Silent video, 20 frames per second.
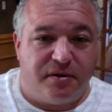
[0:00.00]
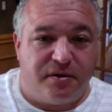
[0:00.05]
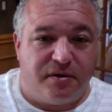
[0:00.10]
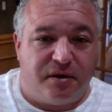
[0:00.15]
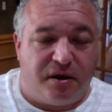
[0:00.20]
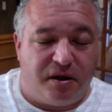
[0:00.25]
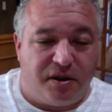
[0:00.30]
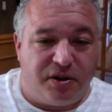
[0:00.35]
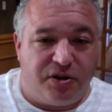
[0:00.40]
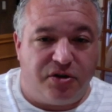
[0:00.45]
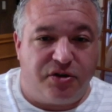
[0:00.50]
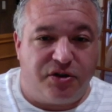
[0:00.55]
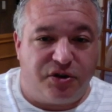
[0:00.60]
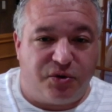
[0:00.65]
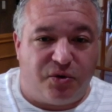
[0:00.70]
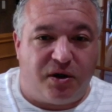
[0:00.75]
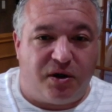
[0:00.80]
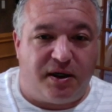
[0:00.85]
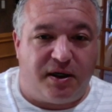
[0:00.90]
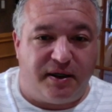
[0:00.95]
on your
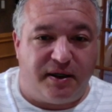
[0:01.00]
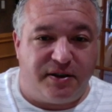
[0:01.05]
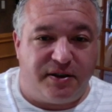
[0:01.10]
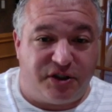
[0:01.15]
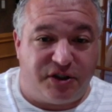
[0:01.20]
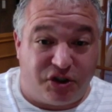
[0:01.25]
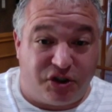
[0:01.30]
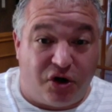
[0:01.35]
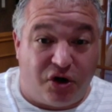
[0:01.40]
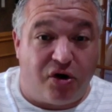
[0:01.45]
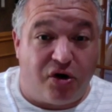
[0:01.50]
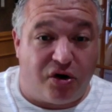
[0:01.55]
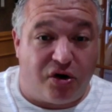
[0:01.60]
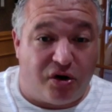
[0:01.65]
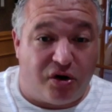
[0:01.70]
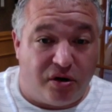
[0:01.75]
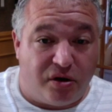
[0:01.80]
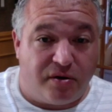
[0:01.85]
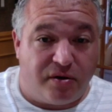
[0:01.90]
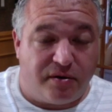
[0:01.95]
squad as
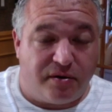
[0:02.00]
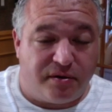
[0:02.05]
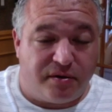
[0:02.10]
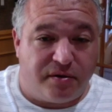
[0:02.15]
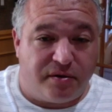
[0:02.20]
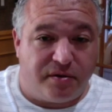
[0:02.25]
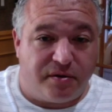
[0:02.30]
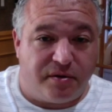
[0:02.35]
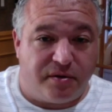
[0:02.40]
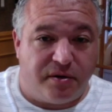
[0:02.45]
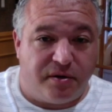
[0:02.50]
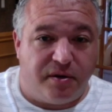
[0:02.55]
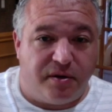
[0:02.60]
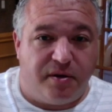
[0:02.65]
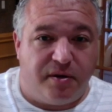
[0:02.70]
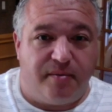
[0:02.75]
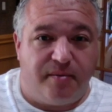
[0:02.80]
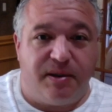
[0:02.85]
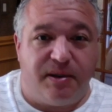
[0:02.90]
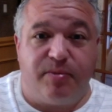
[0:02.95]
starter,
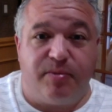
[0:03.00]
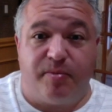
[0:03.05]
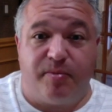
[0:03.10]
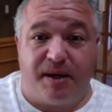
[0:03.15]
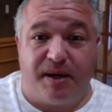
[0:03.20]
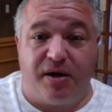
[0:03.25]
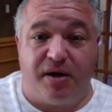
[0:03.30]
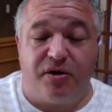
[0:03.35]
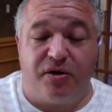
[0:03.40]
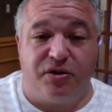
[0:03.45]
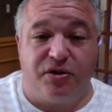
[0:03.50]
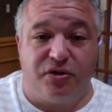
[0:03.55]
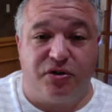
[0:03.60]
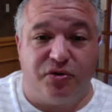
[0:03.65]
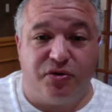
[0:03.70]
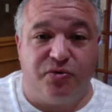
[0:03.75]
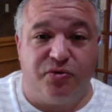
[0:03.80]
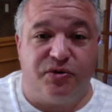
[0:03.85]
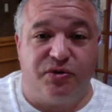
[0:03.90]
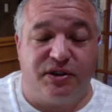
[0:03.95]
be prepared to
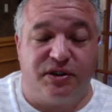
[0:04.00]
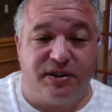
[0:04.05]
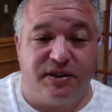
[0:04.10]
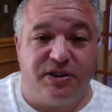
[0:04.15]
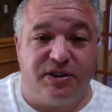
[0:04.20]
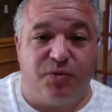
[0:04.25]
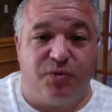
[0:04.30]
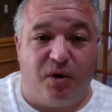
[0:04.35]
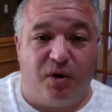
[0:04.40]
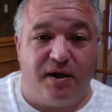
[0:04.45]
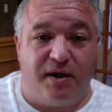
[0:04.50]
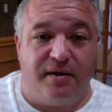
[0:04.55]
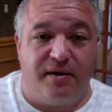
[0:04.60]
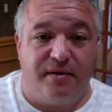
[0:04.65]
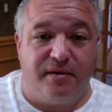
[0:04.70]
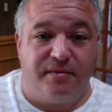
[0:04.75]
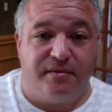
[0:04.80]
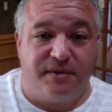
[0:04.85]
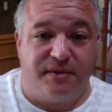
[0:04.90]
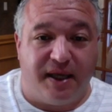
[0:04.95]
lose at least one
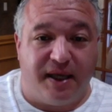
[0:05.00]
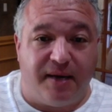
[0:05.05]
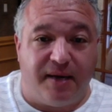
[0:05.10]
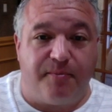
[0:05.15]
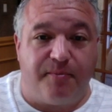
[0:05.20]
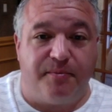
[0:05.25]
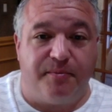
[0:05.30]
game.